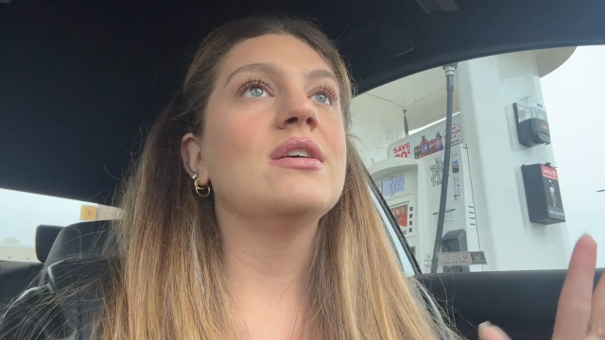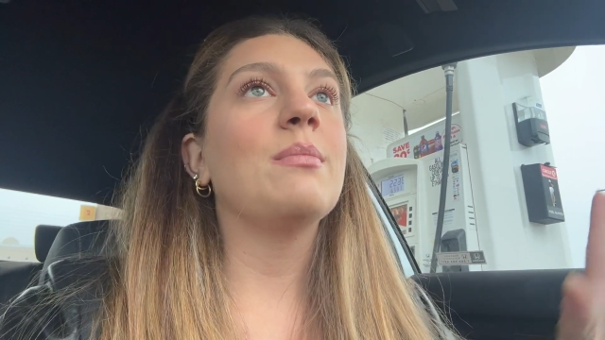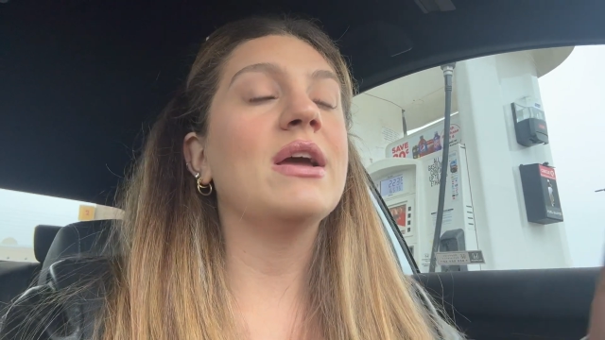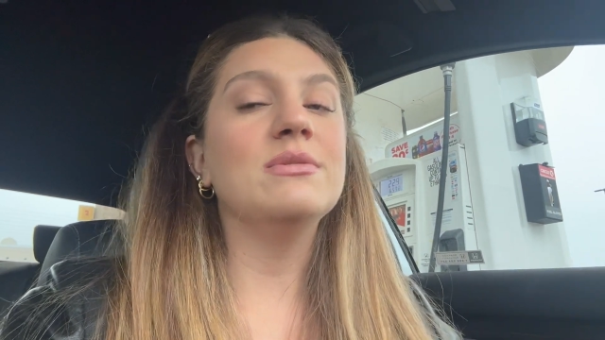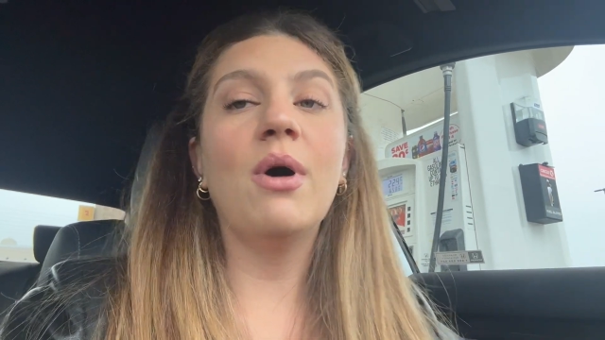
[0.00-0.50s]

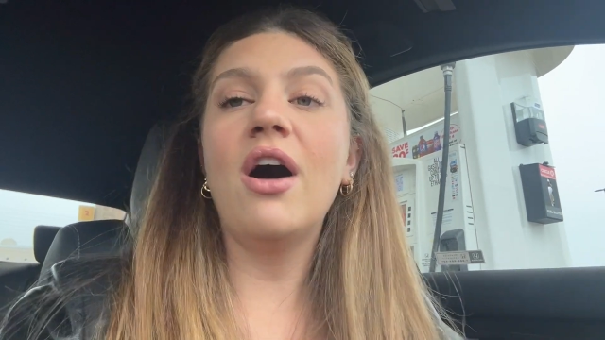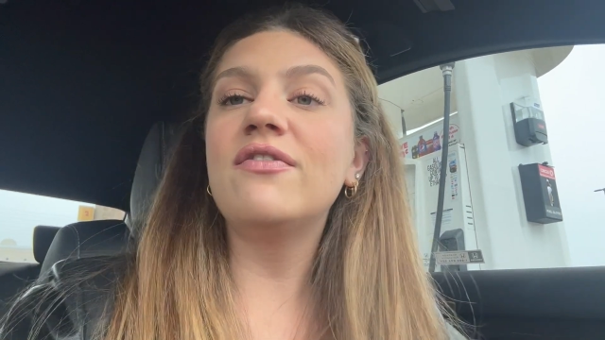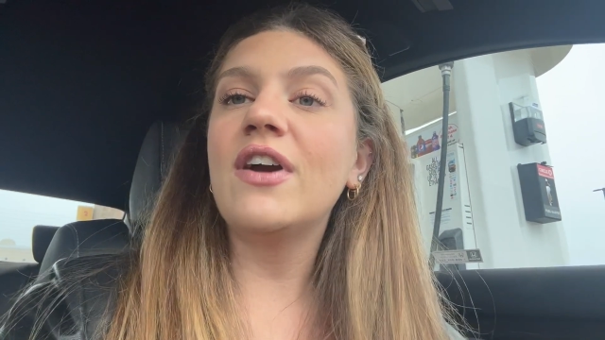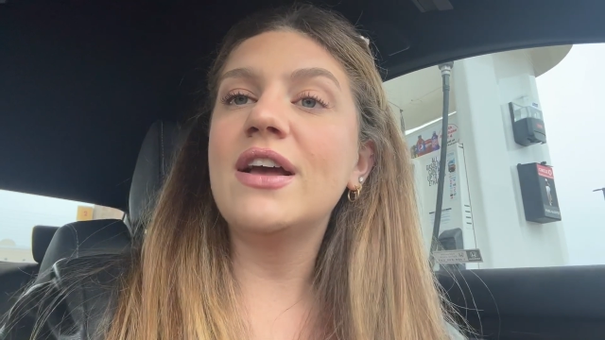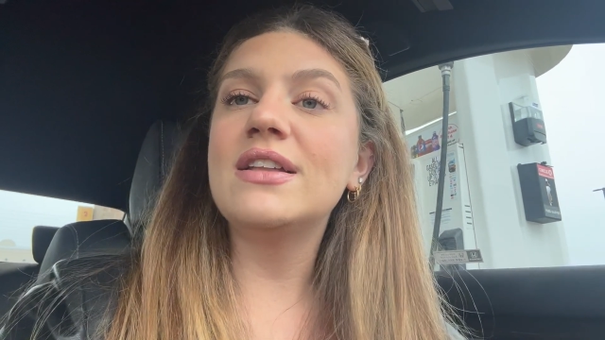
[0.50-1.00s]
my DePaul
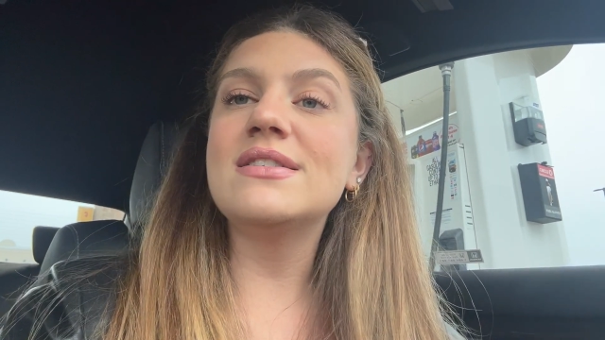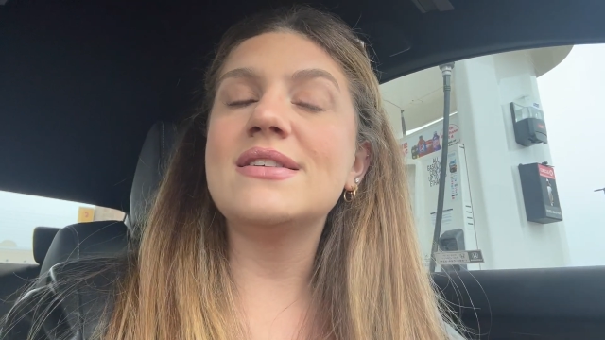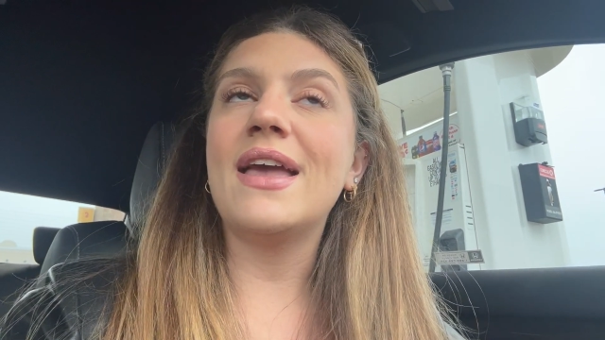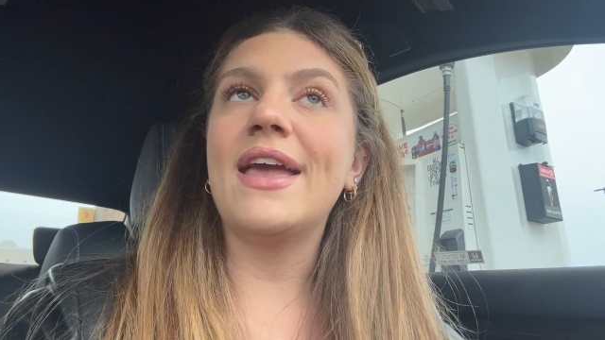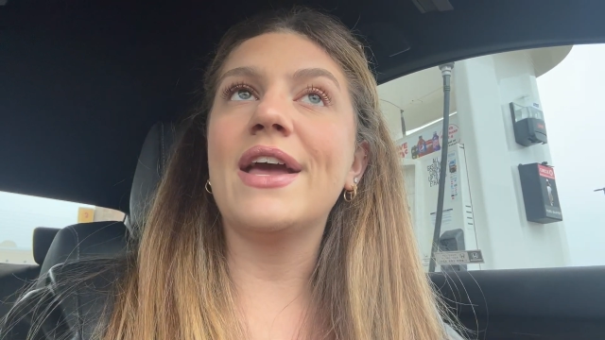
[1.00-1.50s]
friends
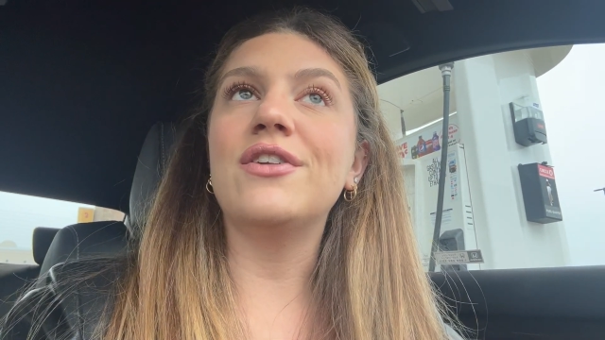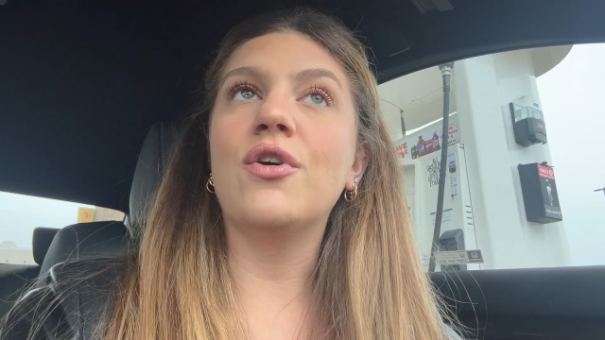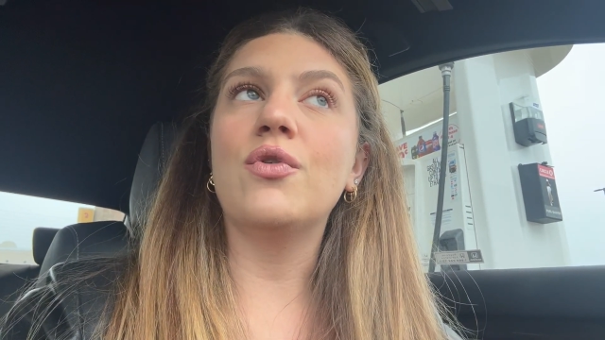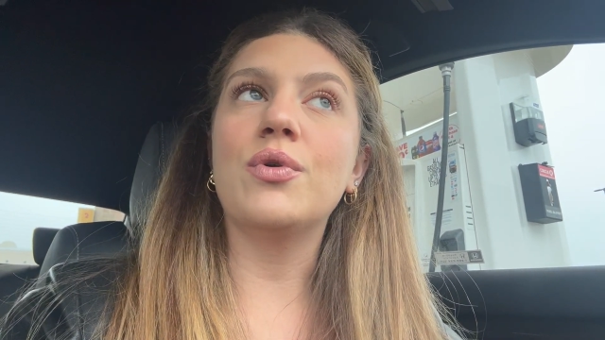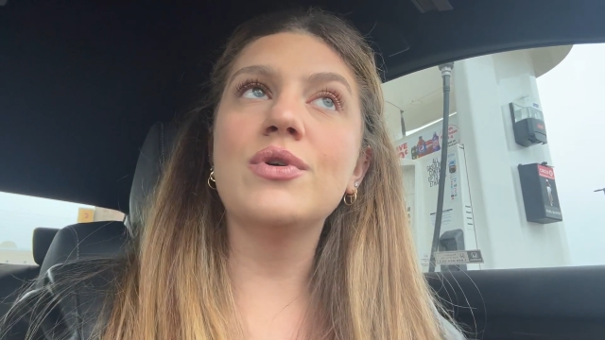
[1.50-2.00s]
and
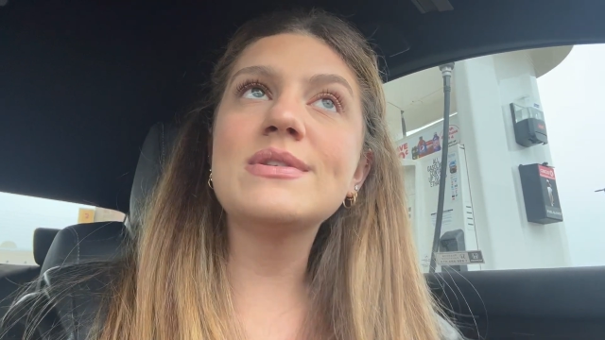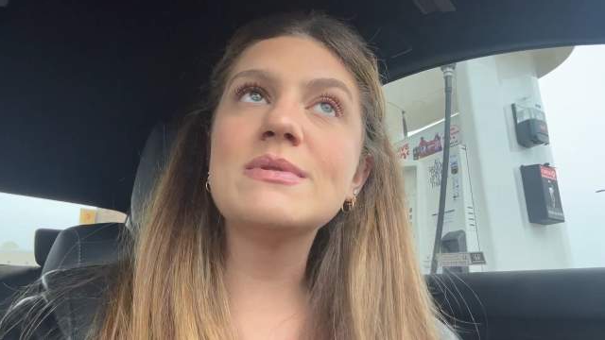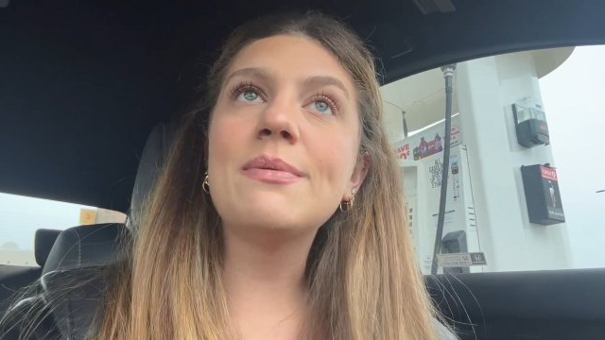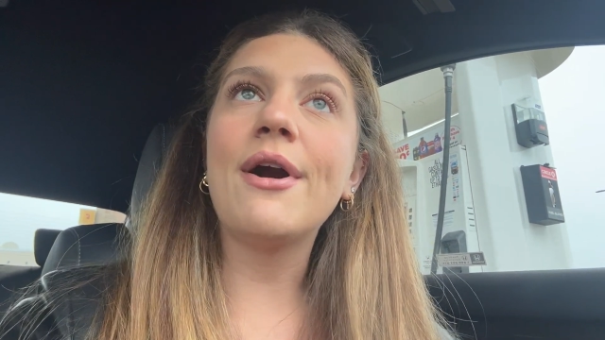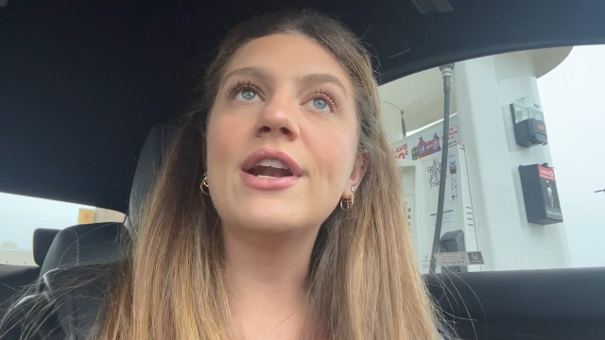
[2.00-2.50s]
go to a Christmas
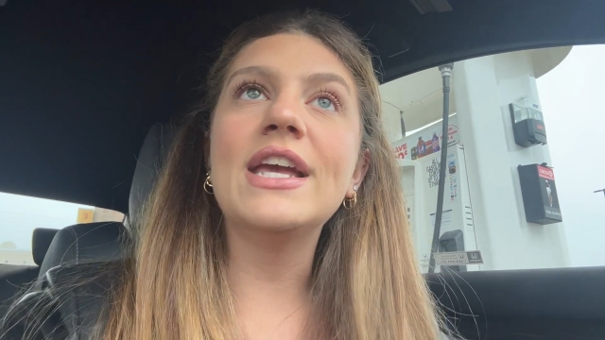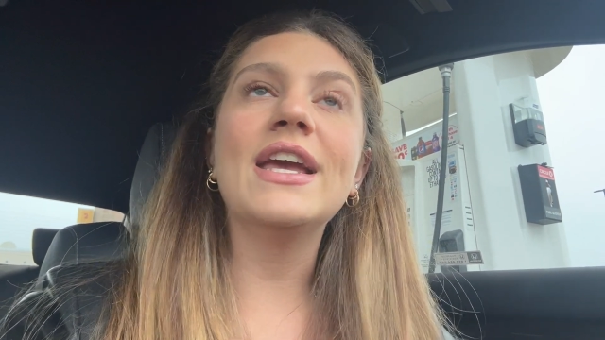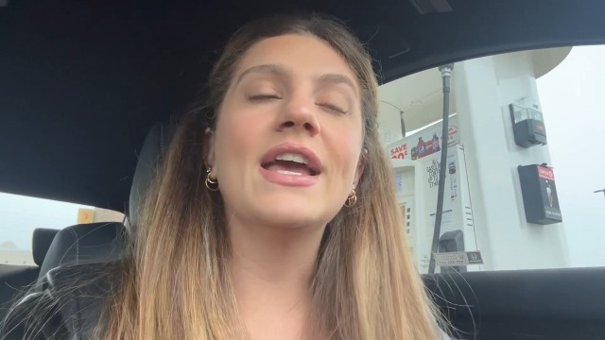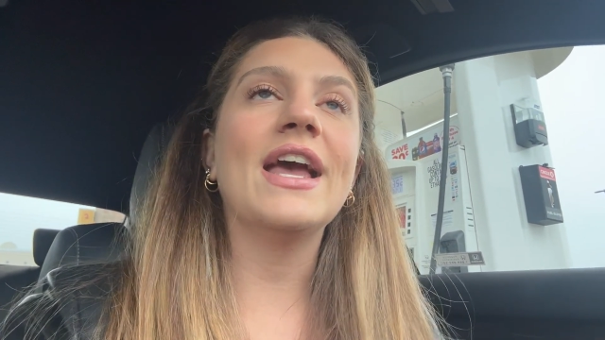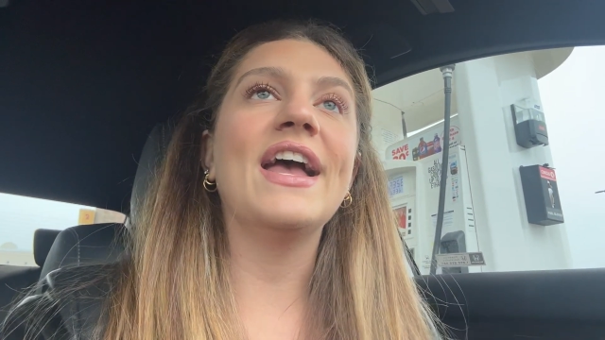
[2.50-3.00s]
party.